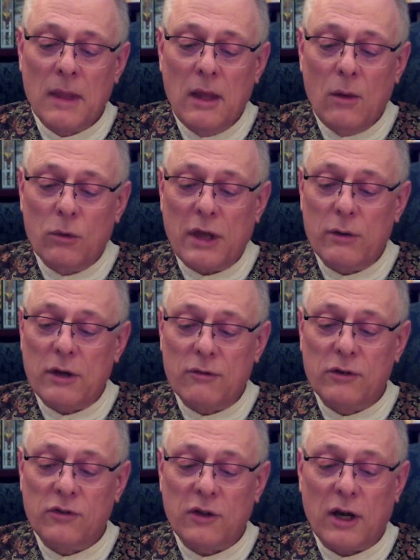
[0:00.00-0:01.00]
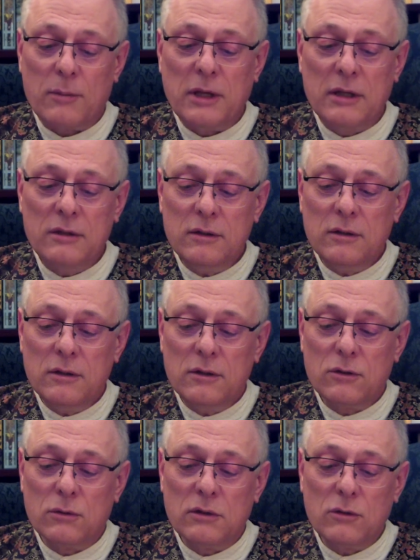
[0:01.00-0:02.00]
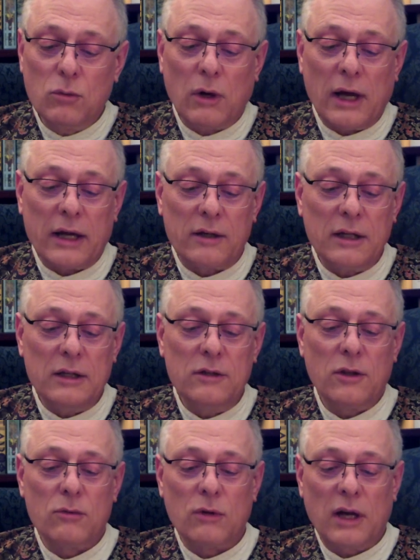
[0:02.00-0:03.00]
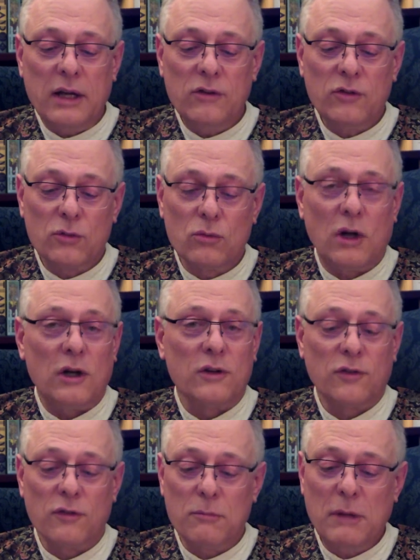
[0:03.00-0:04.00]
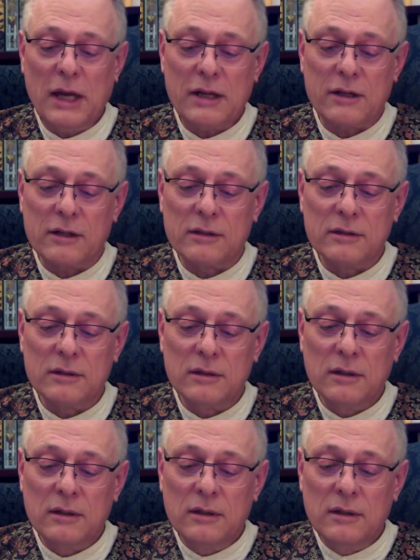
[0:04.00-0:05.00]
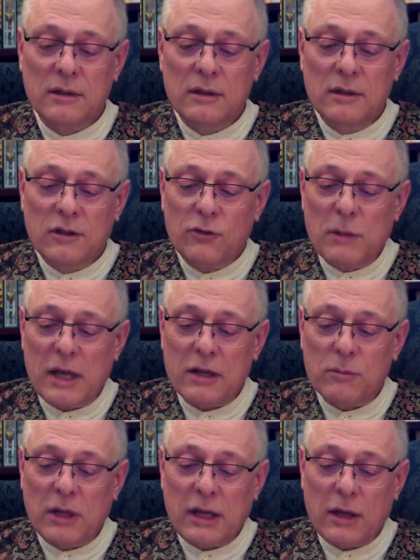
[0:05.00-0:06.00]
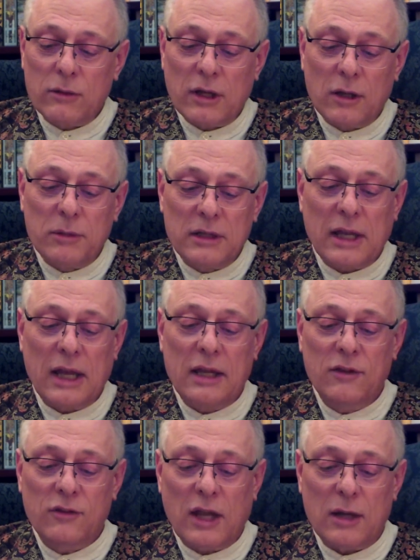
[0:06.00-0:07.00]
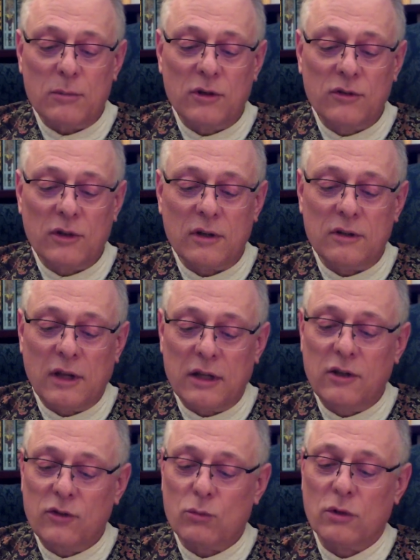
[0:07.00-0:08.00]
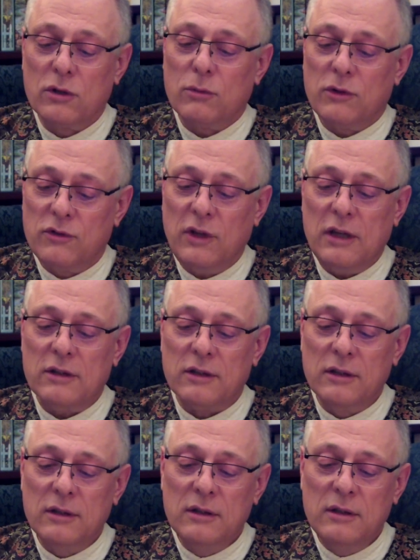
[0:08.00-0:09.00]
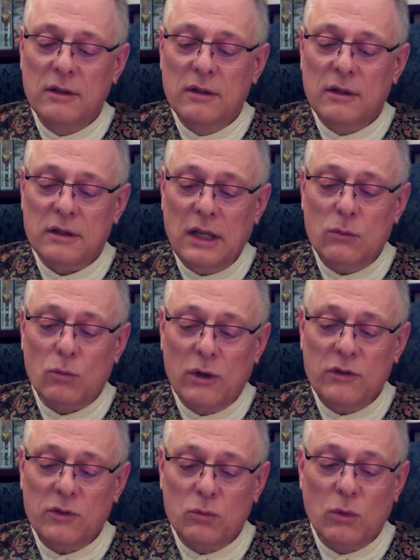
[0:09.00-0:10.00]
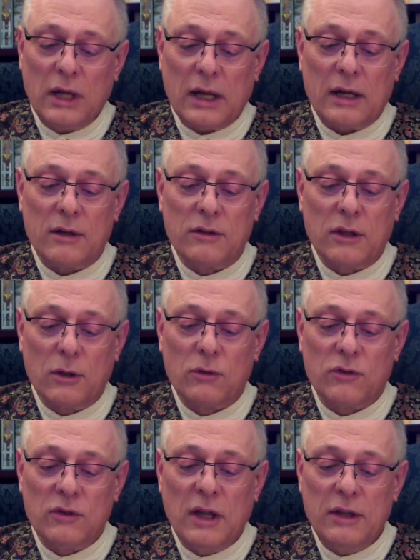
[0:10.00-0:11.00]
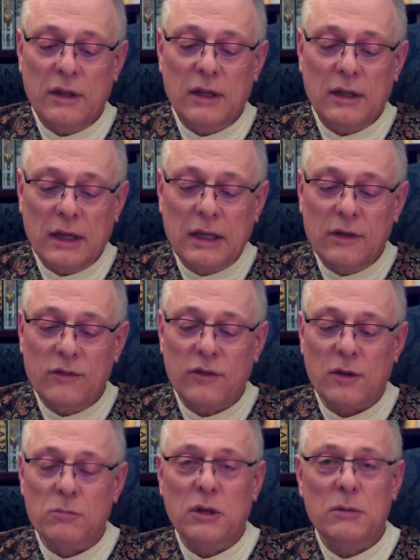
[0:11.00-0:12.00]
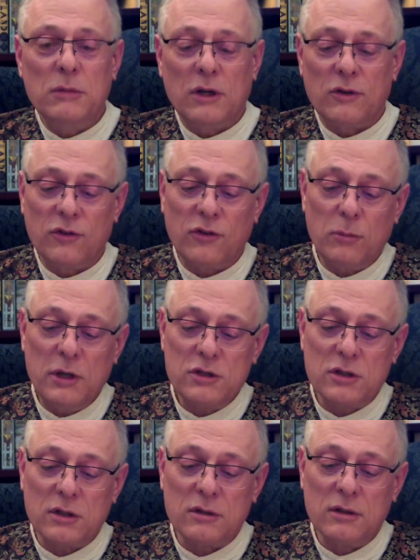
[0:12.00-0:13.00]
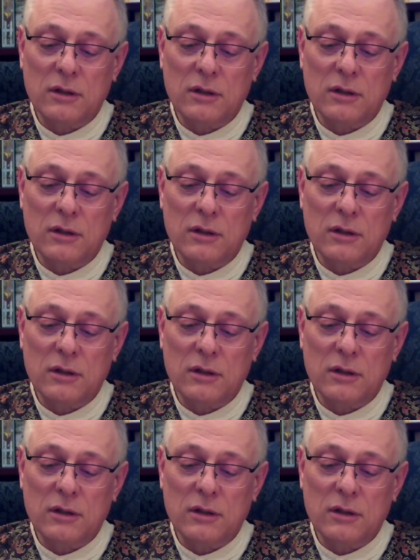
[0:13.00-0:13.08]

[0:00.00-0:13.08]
without ever stopping to inquire into the rights or wrongs of the matter. This man had been out helping to hang his neighbors and had done his work with zeal, and yet was aware that there was nothing against them but a mere suspicion,